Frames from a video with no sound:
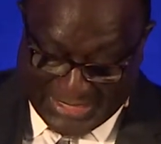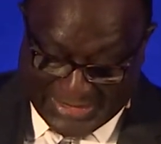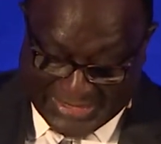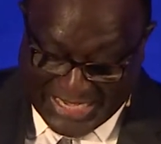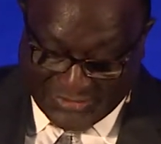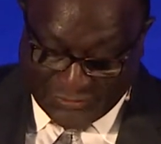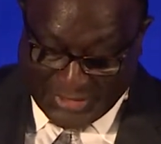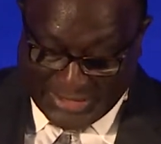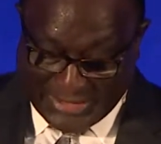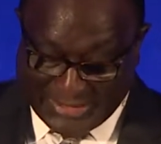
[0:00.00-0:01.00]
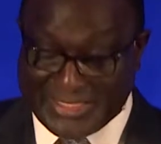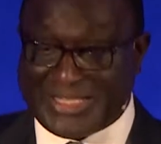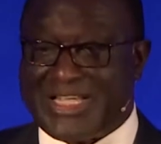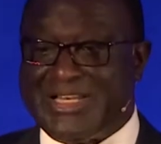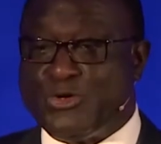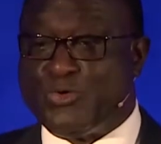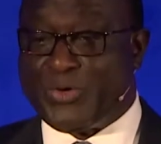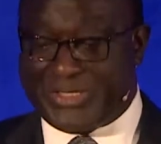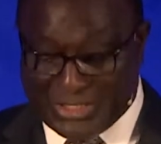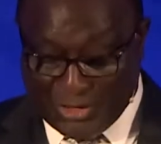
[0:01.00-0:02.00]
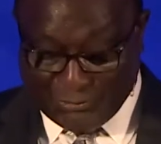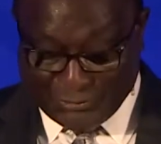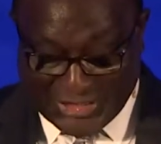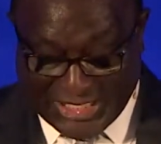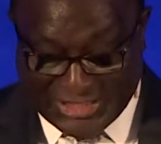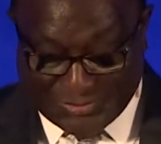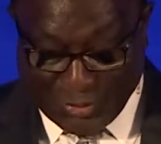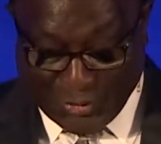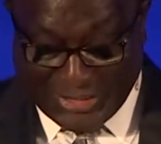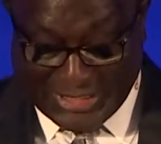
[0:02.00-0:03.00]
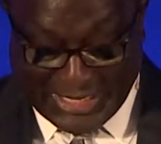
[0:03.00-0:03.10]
Thankfully, there's a new wind of change blowing in